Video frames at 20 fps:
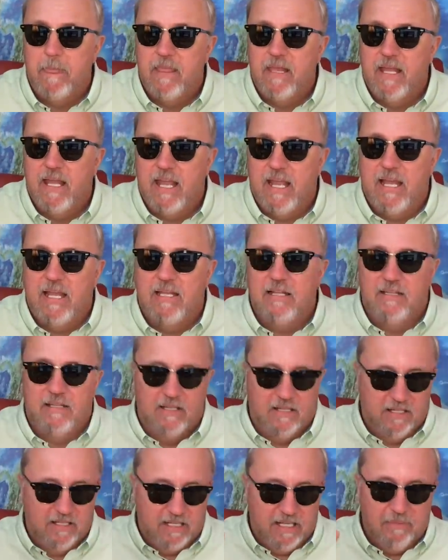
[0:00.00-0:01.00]
And
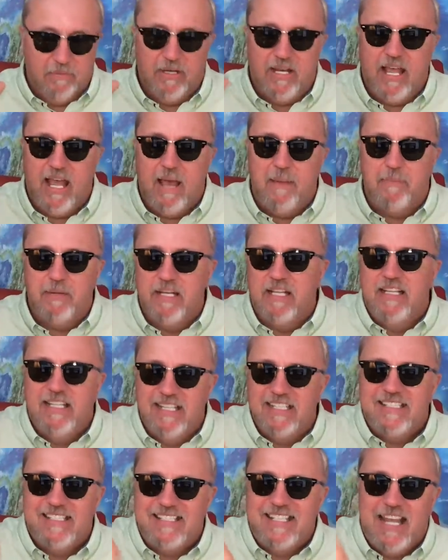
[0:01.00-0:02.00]
it would happen in
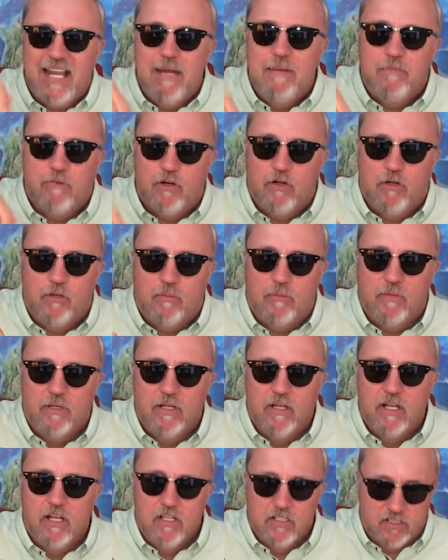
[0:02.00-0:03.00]
this same room.
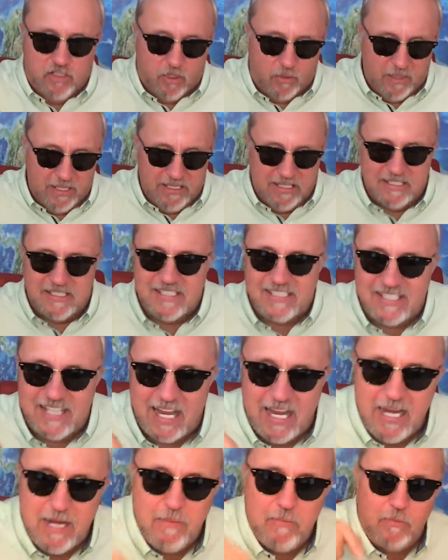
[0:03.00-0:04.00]
So in the
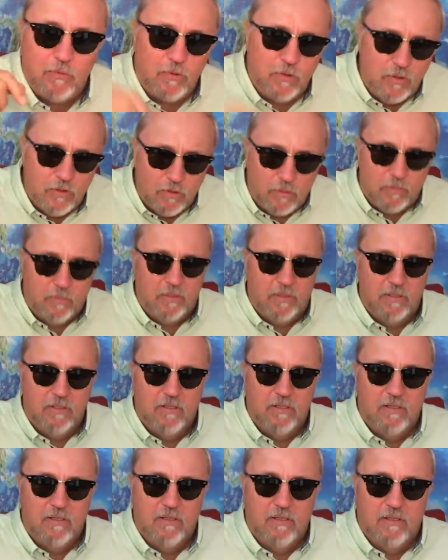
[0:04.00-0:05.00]
same room
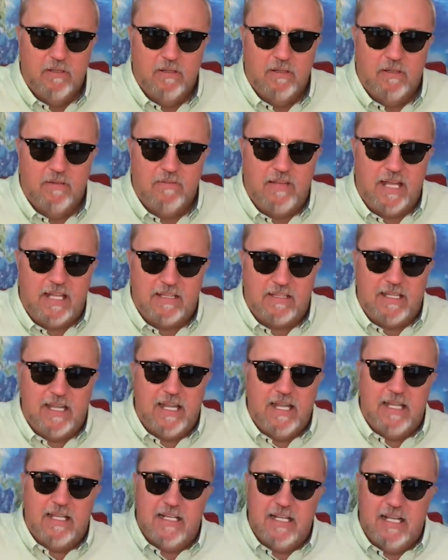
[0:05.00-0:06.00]
that
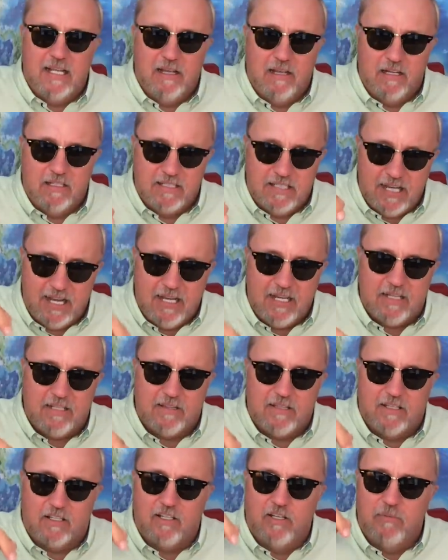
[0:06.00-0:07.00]
they take
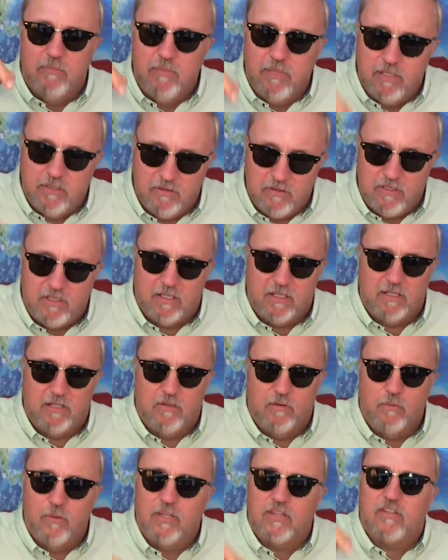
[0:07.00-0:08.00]
the communion
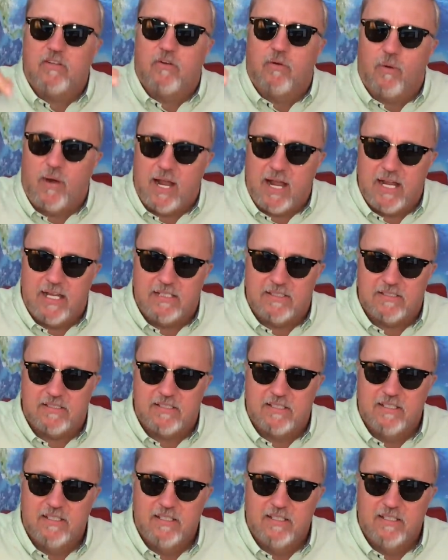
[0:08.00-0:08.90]
with Christ,